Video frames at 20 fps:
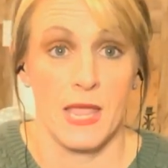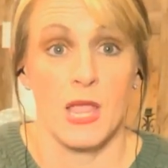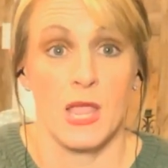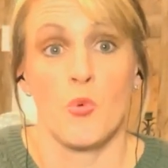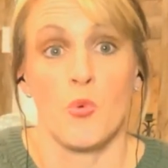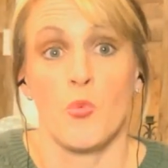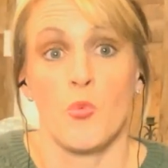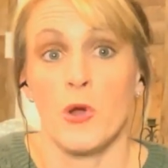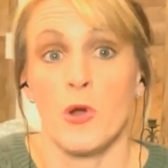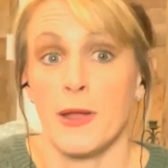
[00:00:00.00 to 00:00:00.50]

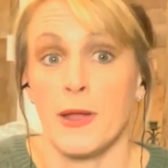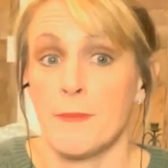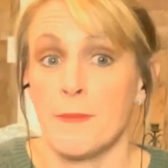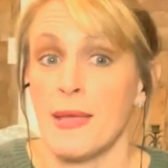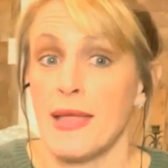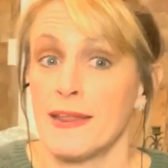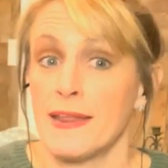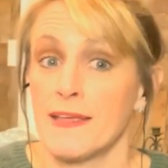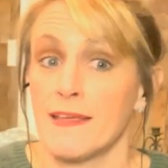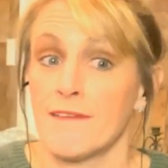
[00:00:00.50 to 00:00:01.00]
where he
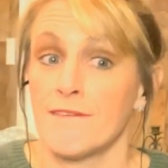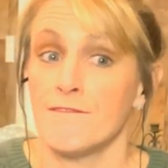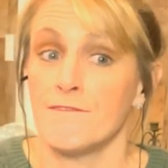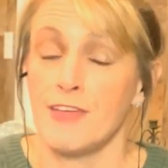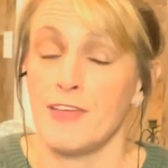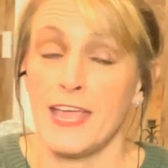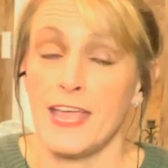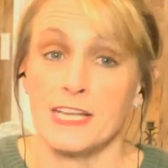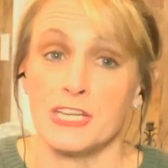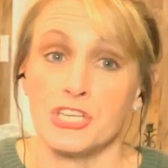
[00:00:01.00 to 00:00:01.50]
made a
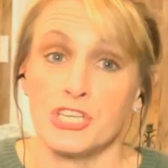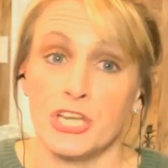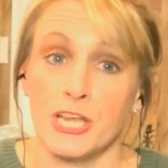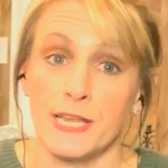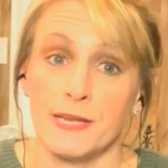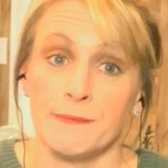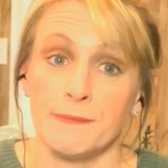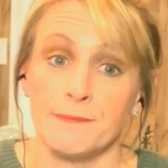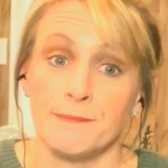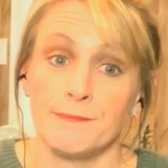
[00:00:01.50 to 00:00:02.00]

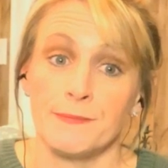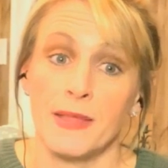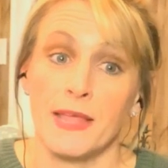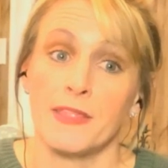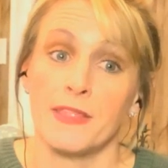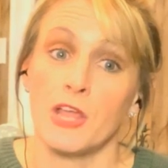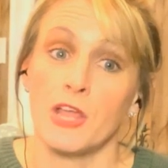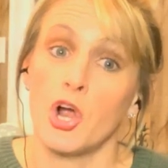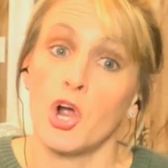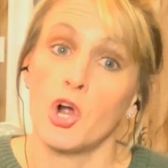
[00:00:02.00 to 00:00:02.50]
confession
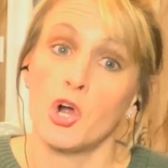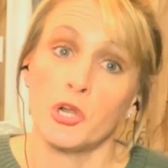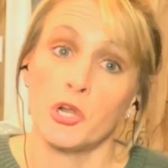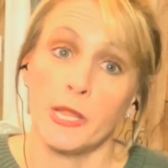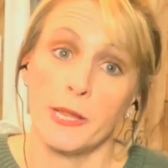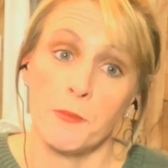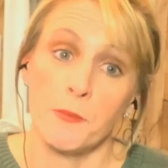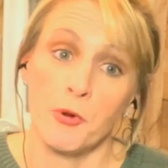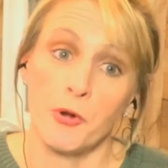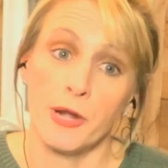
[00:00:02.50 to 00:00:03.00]
in the
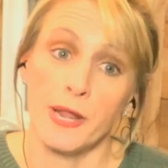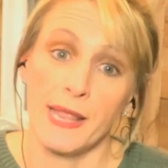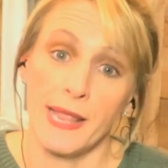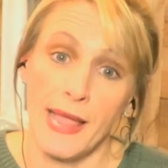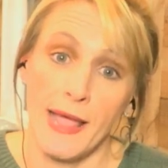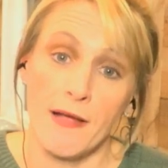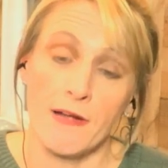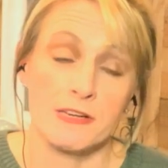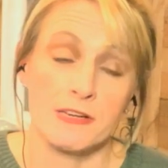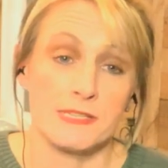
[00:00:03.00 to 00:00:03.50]
early morning
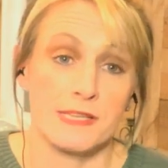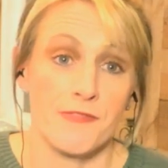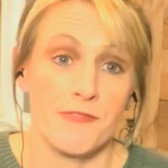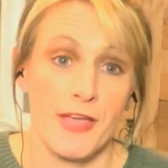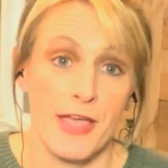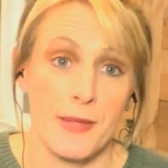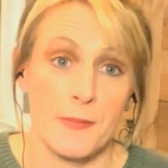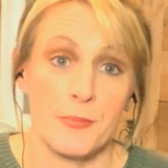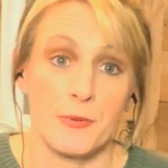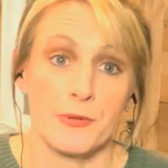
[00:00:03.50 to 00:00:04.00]
hours of
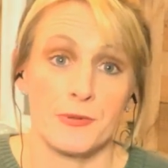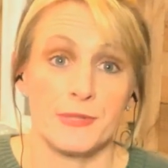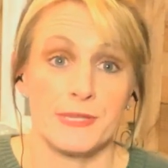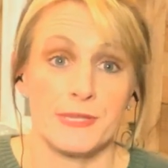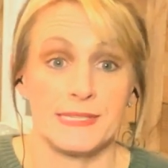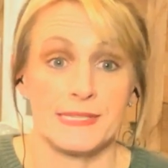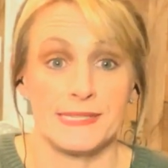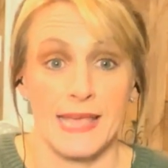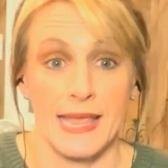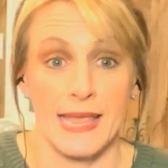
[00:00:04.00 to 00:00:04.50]
April the
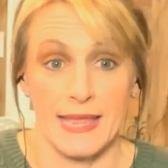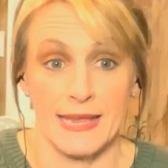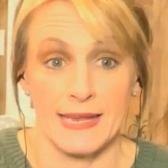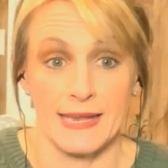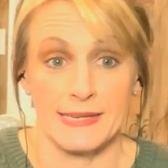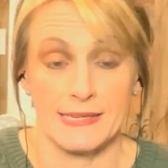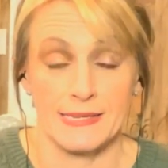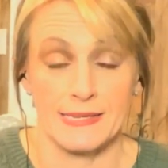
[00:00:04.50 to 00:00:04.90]
second.